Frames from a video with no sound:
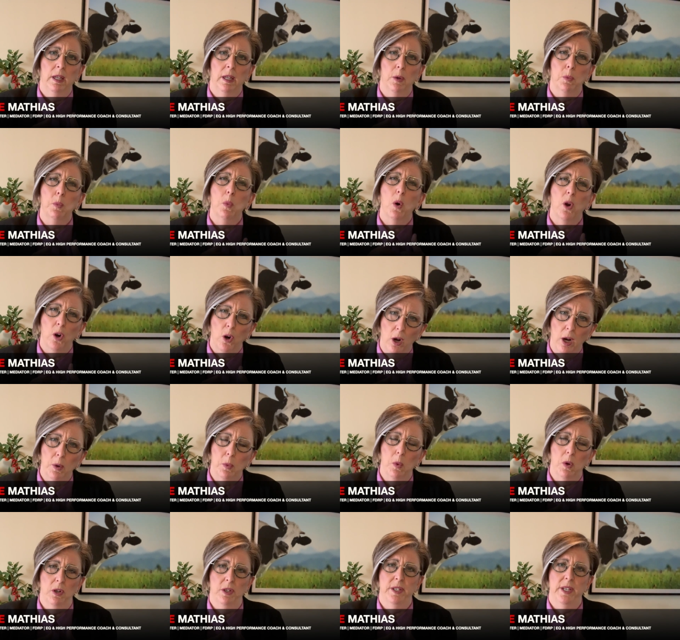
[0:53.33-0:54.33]
and what I
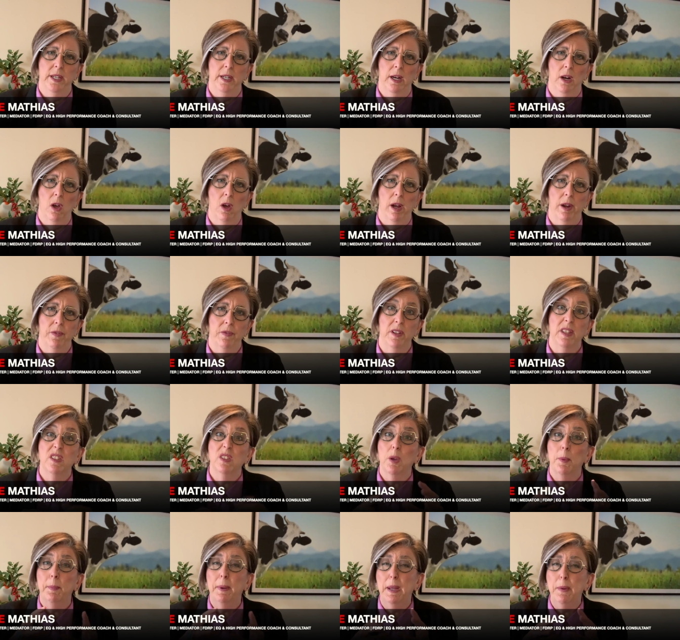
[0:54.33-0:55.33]
want in life? And
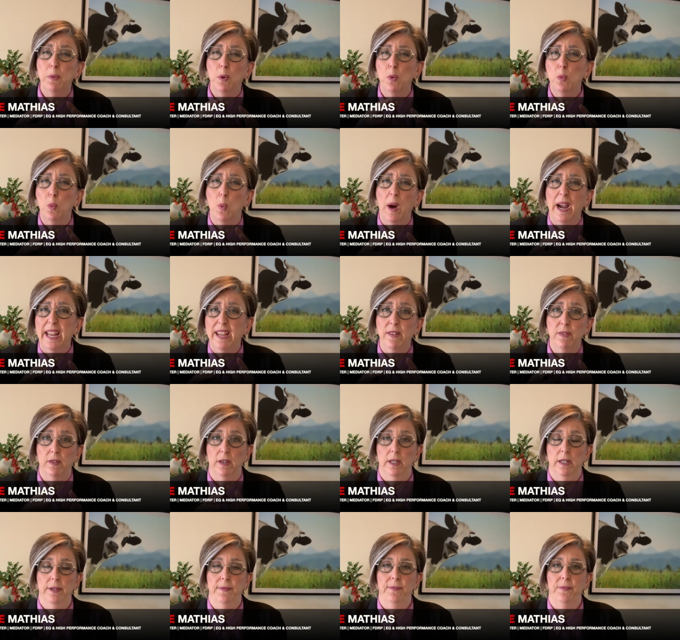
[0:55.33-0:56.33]
so people
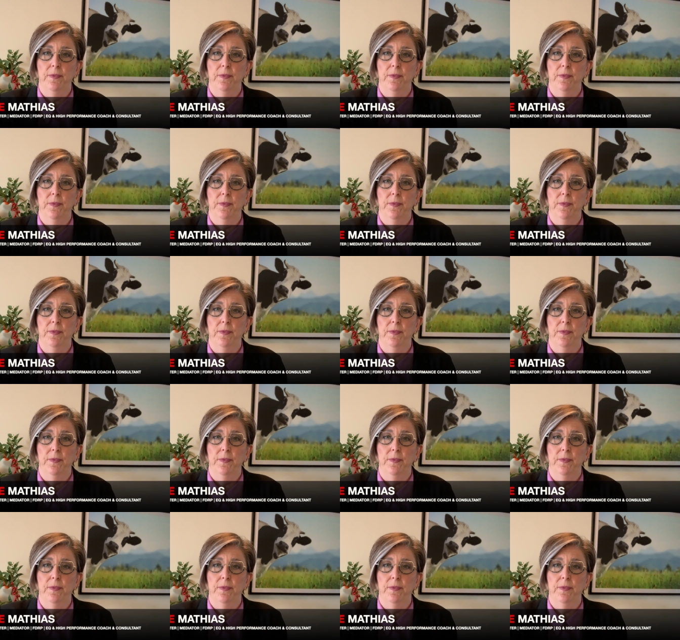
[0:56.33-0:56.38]
waver.